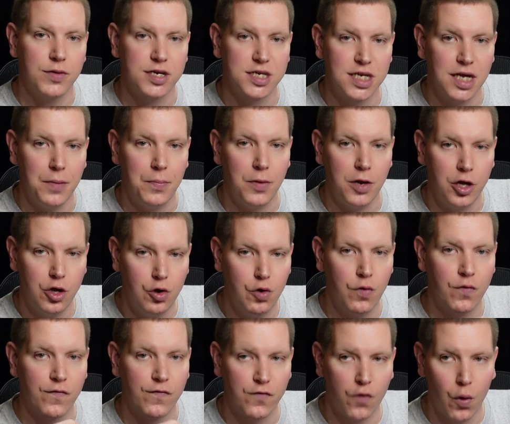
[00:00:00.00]
the
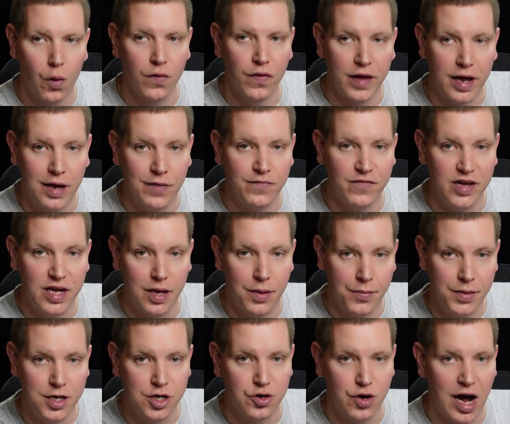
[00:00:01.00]
CPU for the
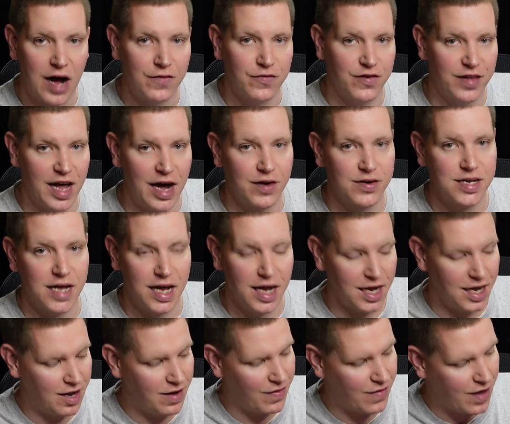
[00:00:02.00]
NVMe drive without
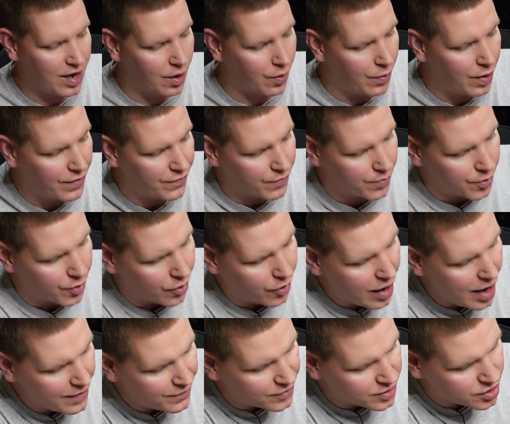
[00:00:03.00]
taking anything away from your
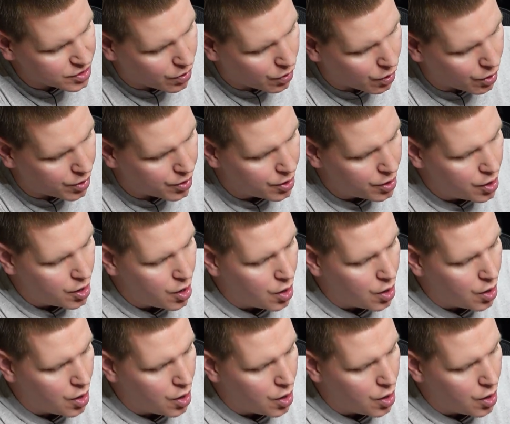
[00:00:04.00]
graphics card,